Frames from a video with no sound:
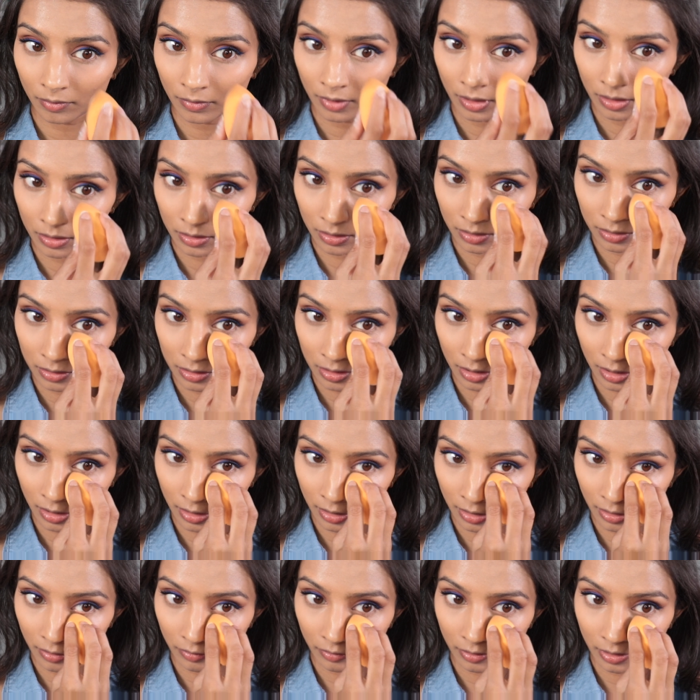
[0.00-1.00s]
and then turn
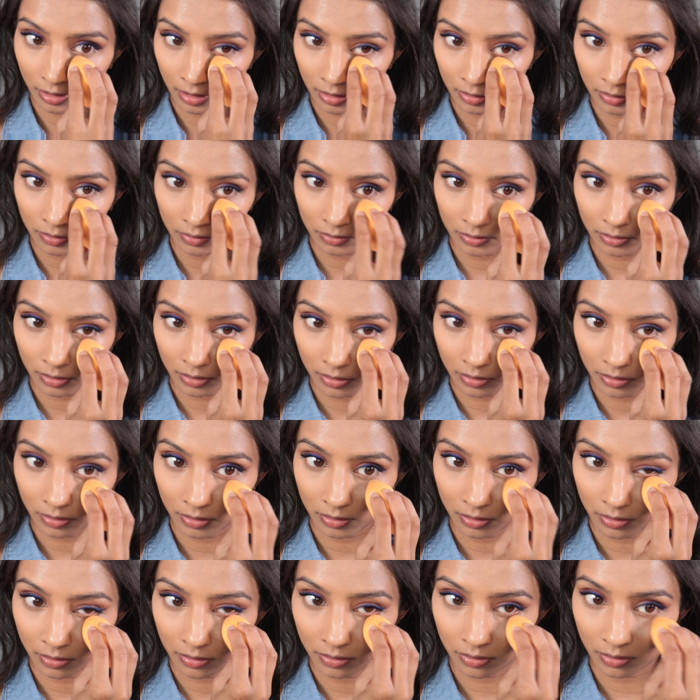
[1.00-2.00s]
it around.
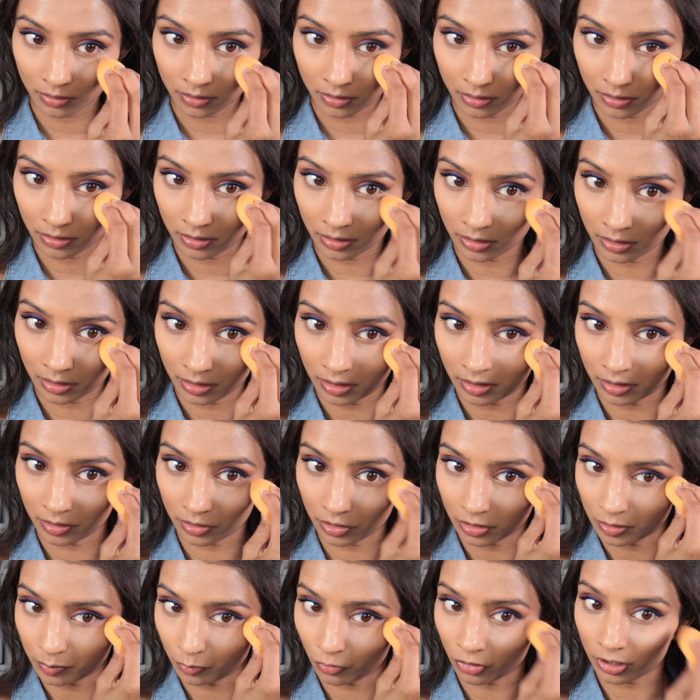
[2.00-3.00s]

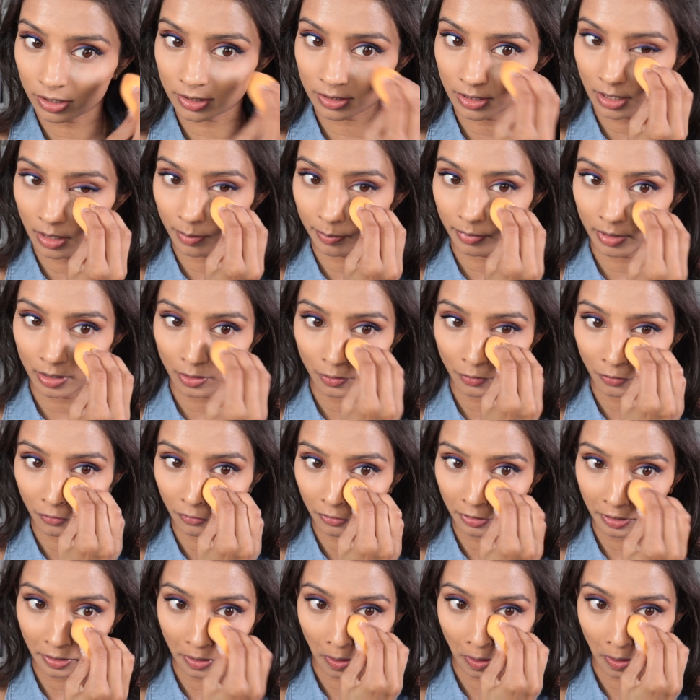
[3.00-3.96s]
Just press that powder in.